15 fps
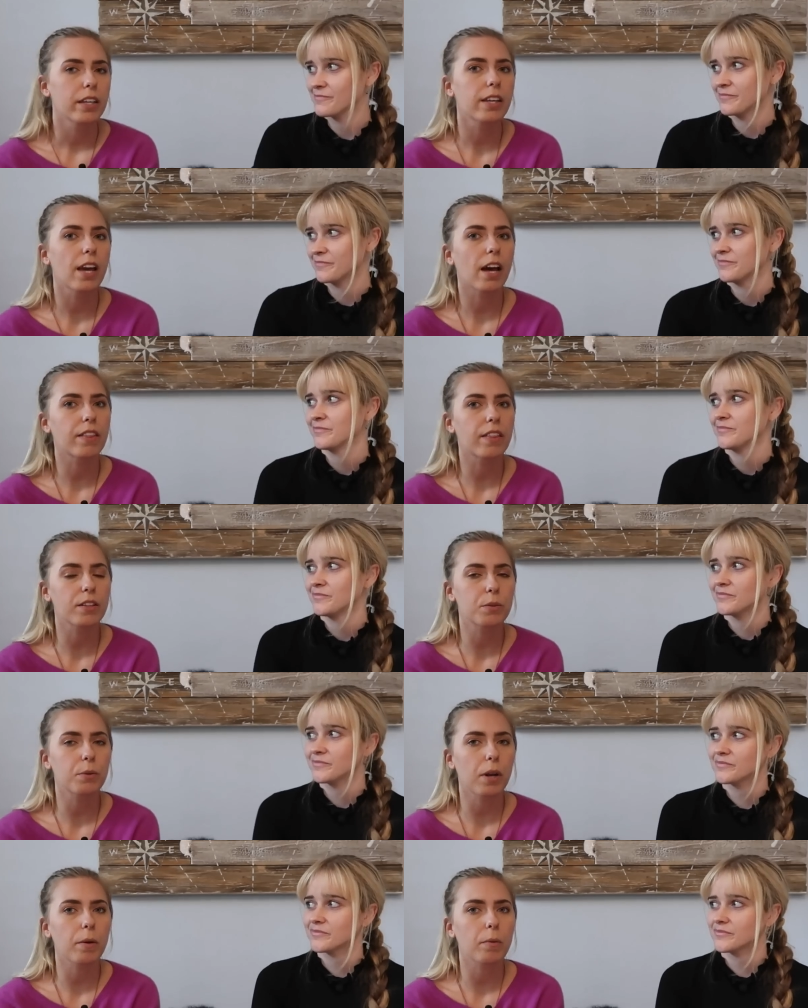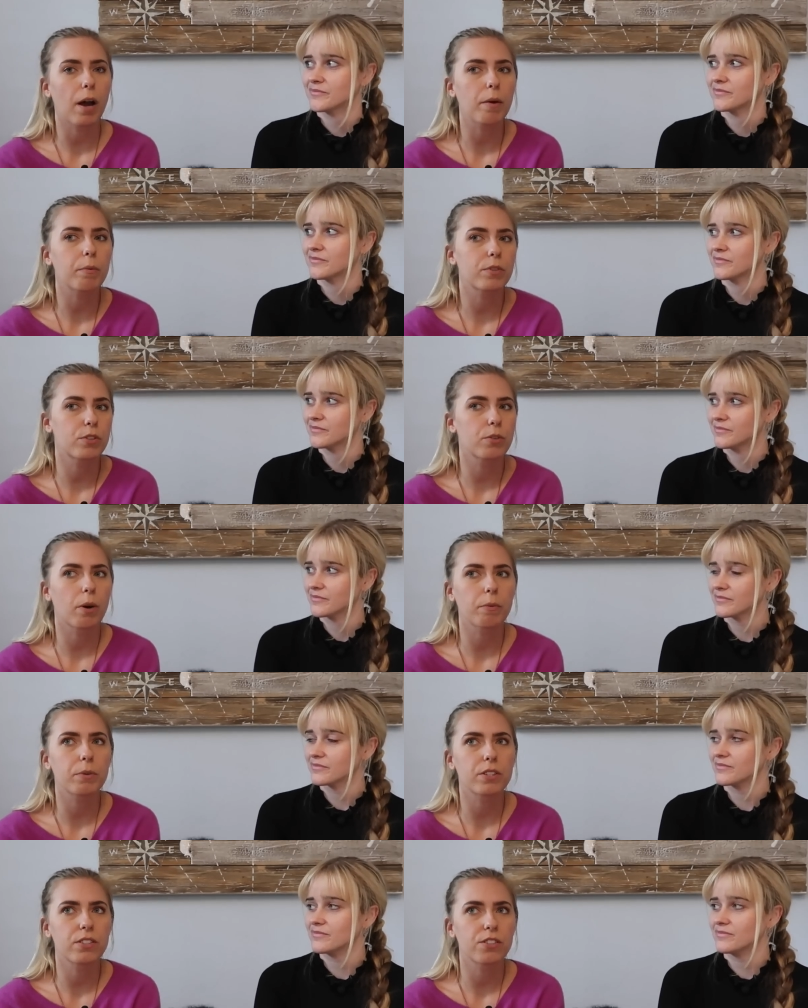Speaker 1: Yeah, that's what I, I would do. I
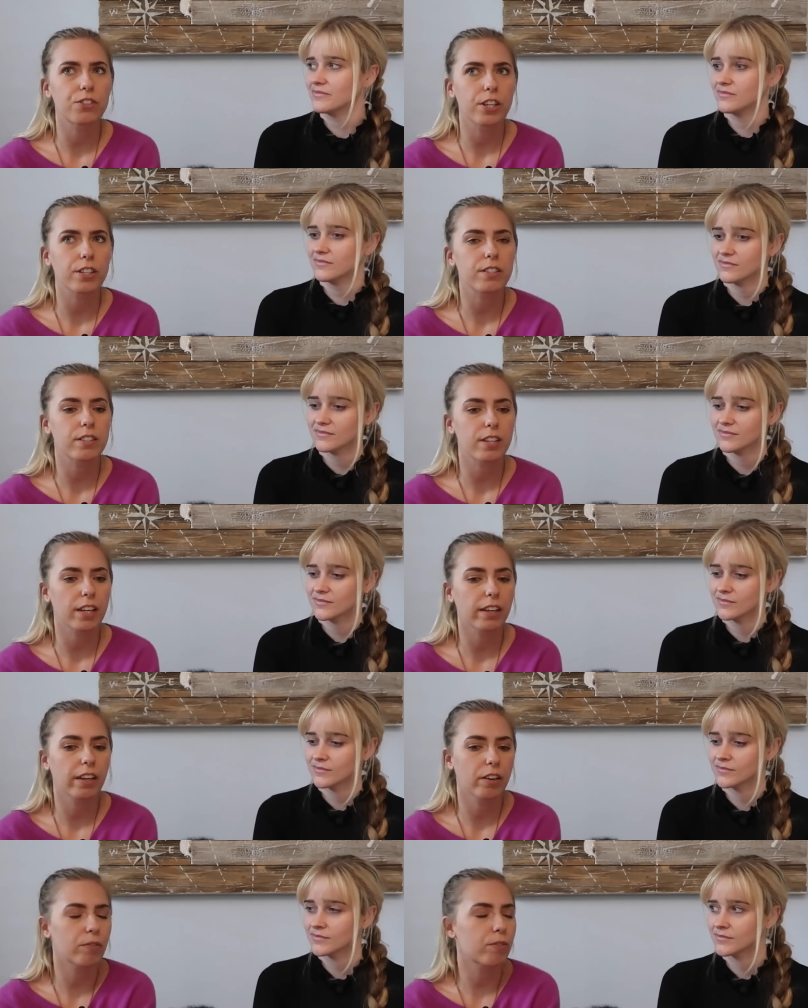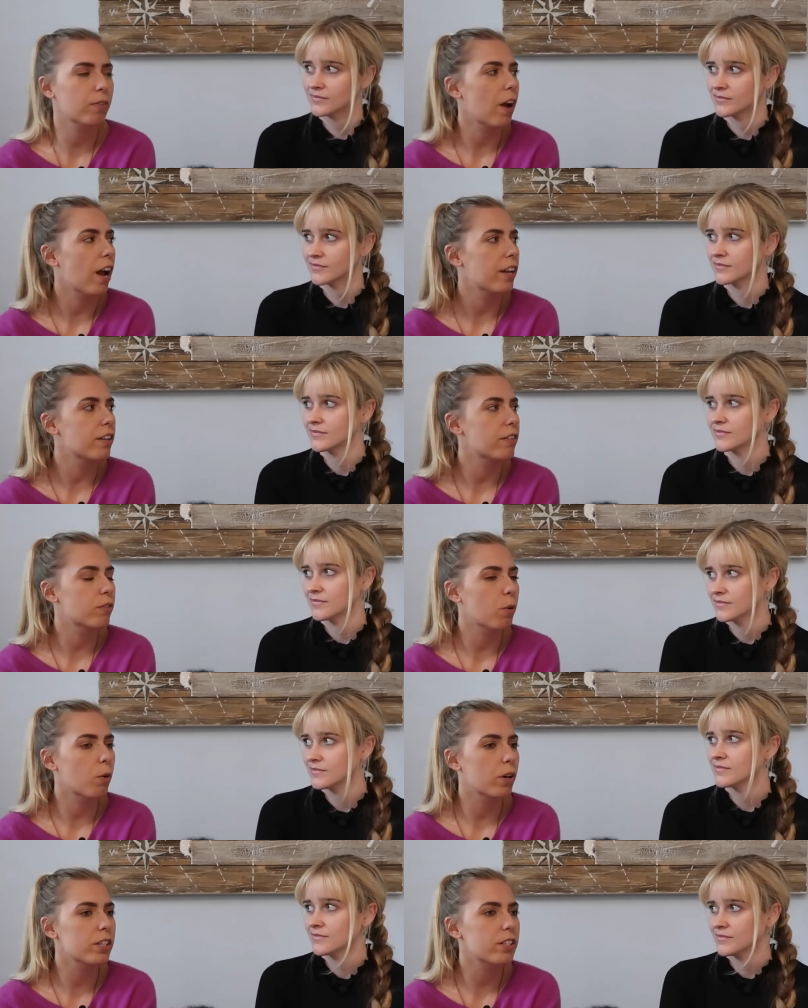would suggest taking a variety
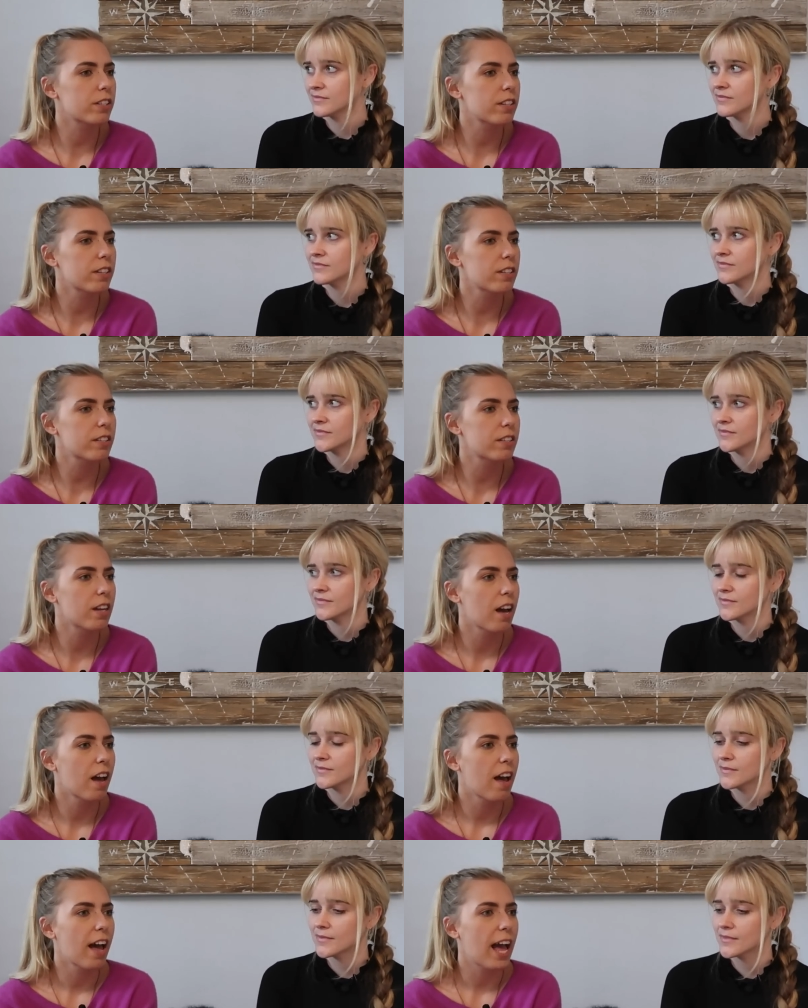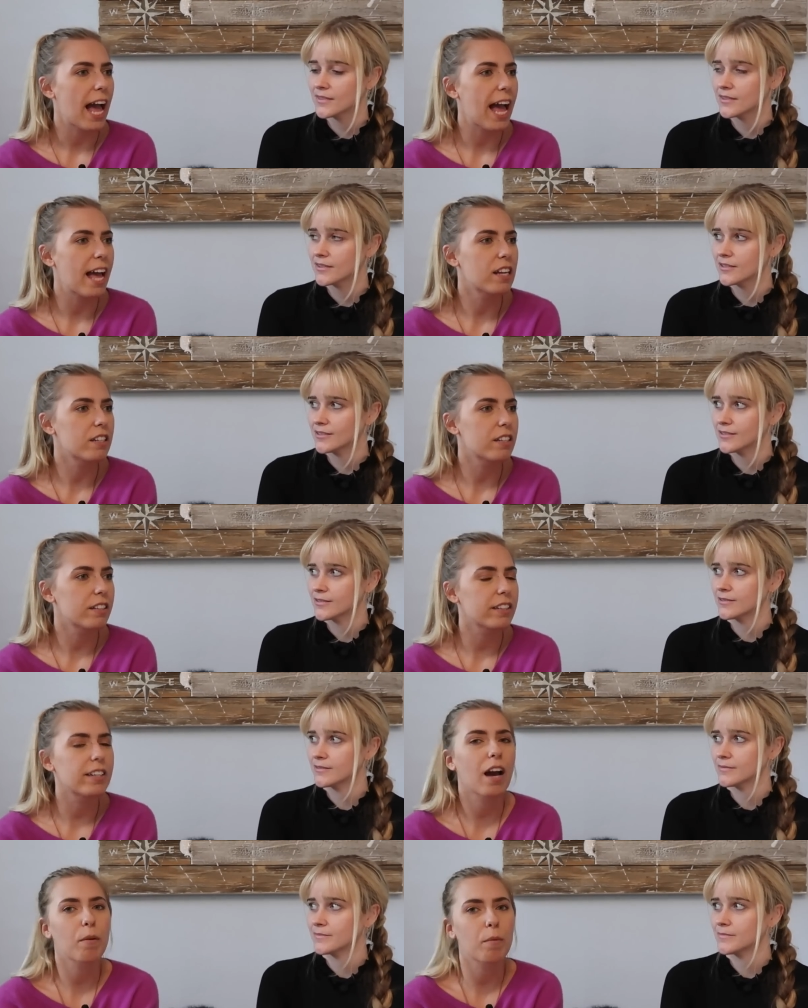of courses. And
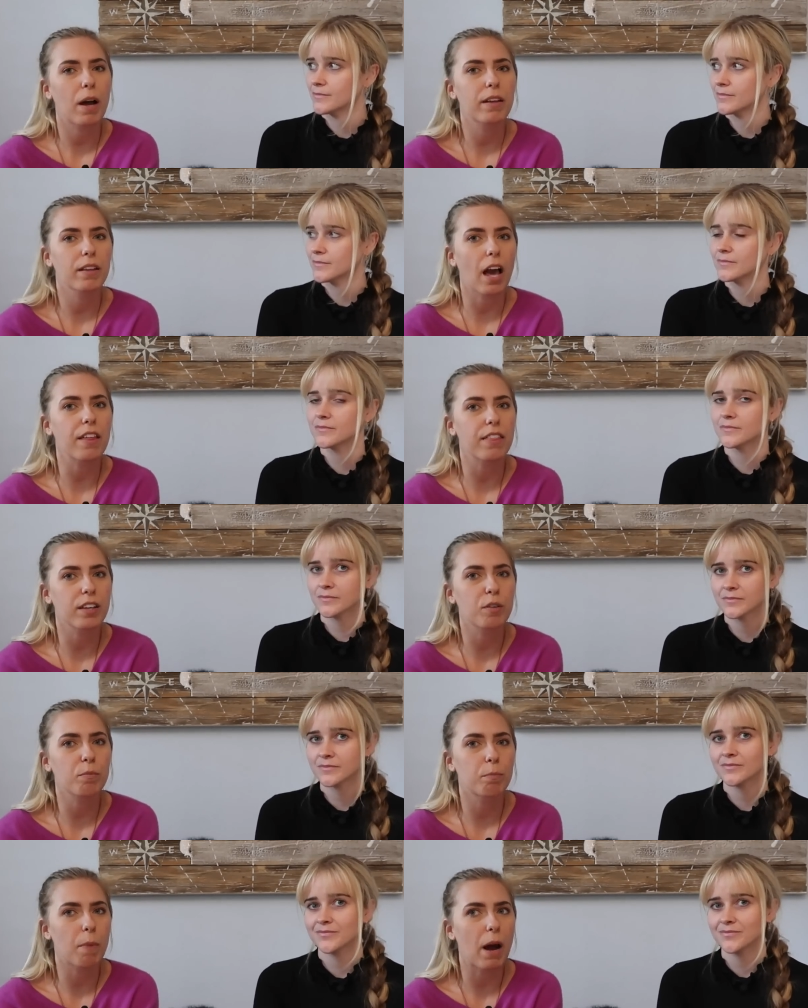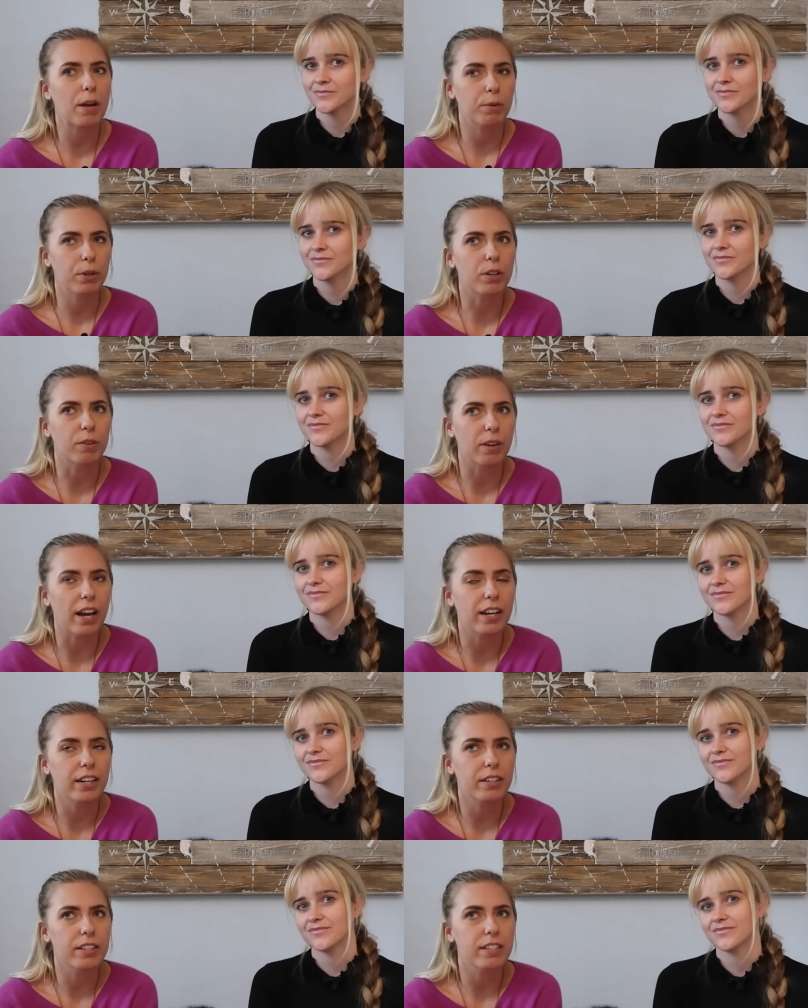yeah, I, I think my
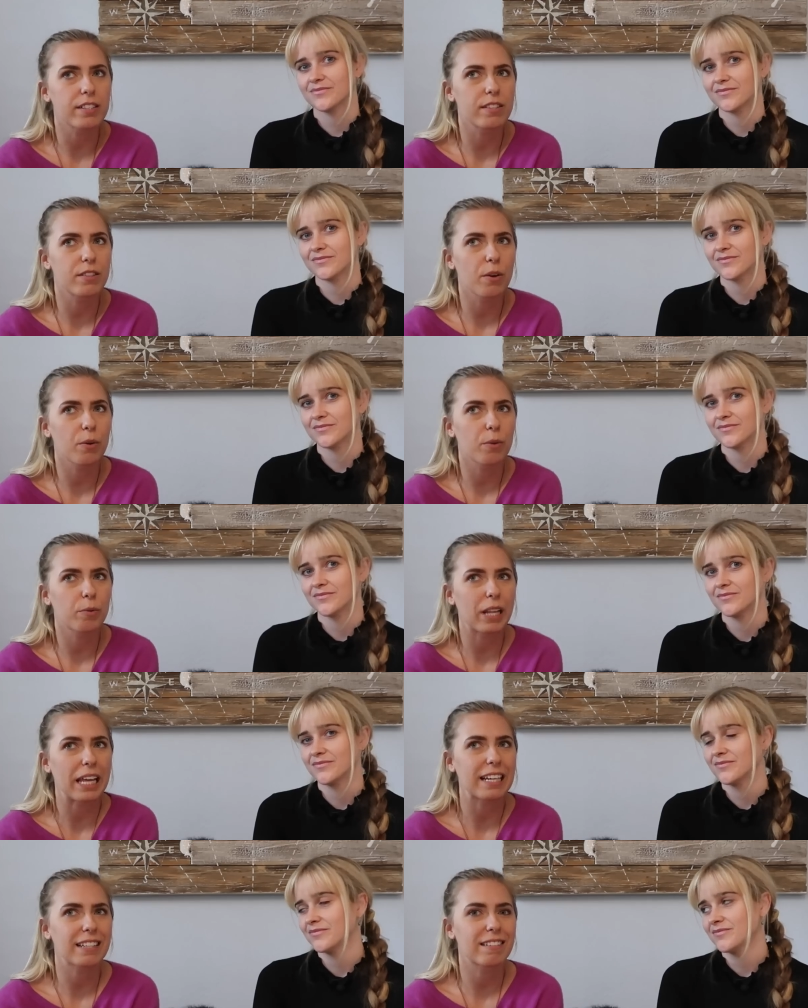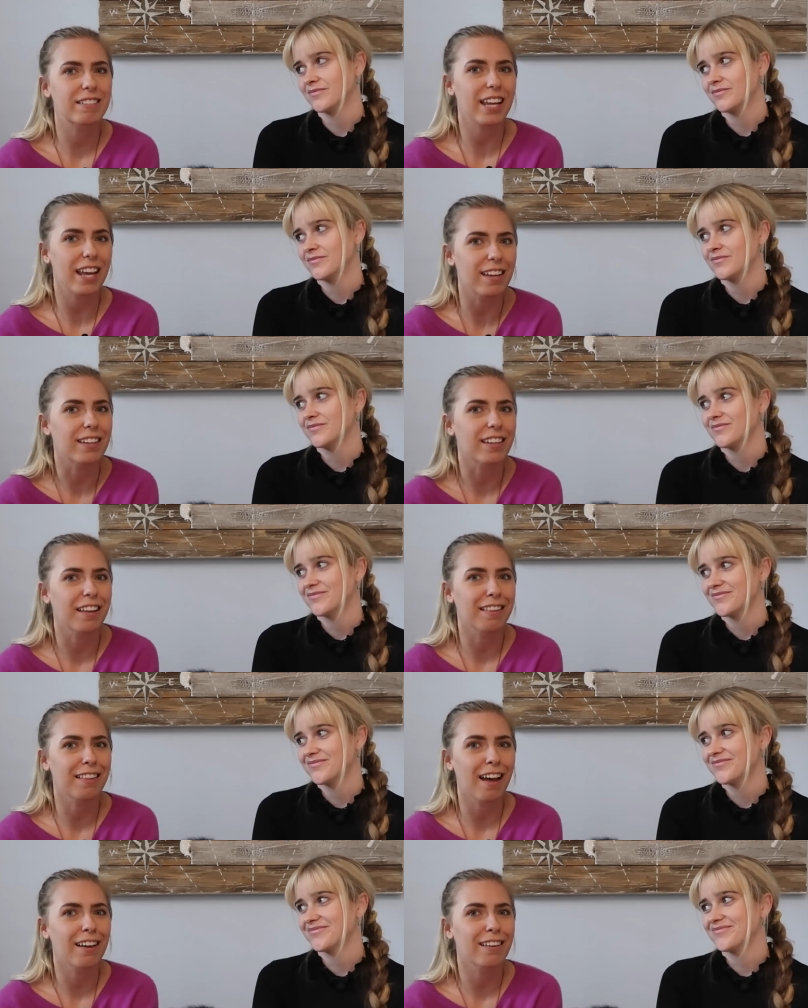regret is though like
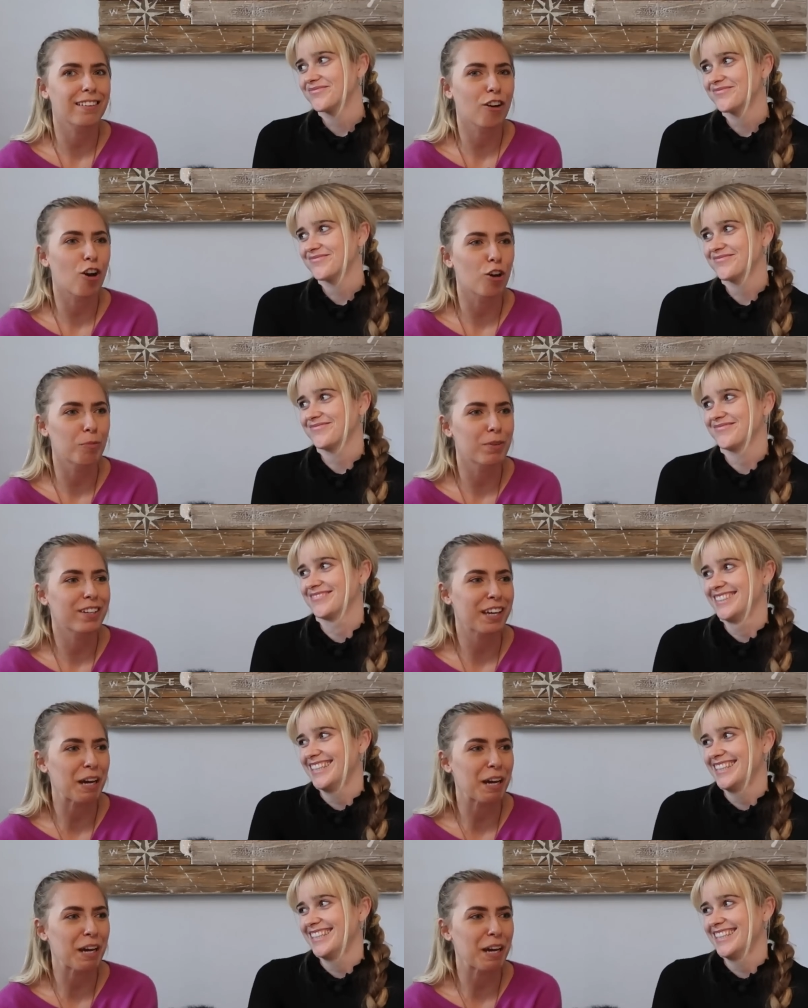taking that carbon